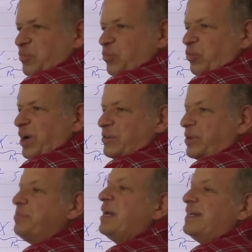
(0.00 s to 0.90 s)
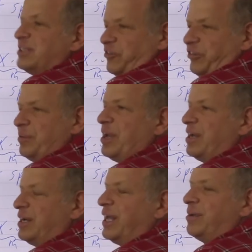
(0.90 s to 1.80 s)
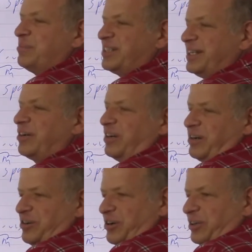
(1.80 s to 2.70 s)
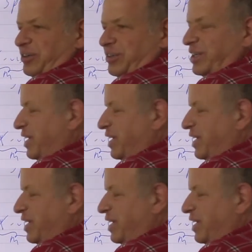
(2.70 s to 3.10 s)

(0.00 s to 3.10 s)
what remains of an M singular node